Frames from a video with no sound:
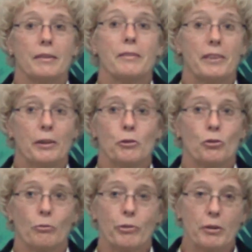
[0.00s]
There
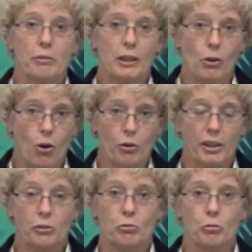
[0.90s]
is a very long
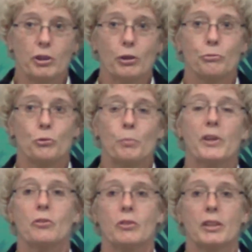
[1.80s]
history of
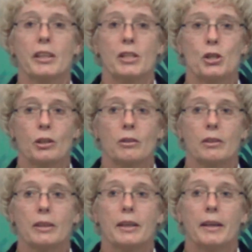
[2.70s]
domestication,
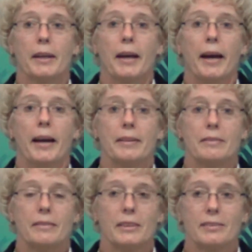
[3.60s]

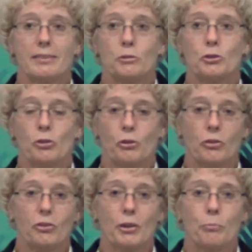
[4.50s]
and these
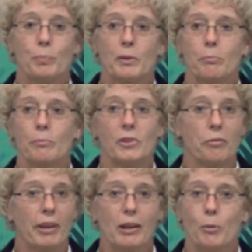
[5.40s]
resources have been
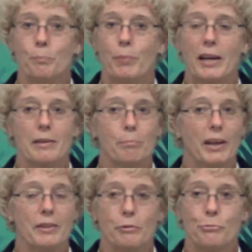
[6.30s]
developed
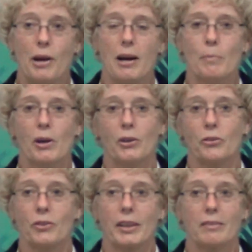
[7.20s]
by the
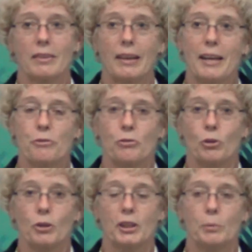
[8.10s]
farmers and the
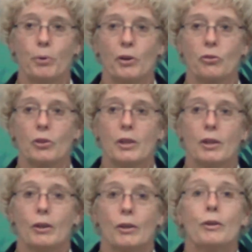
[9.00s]
livestock keepers
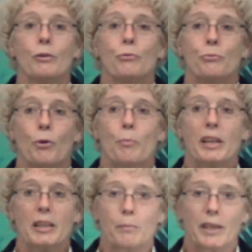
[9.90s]
for
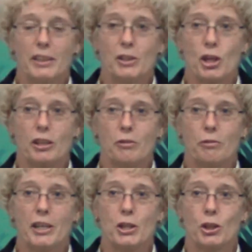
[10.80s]
many
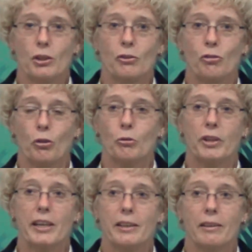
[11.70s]
generations, so
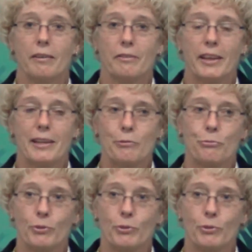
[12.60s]
they have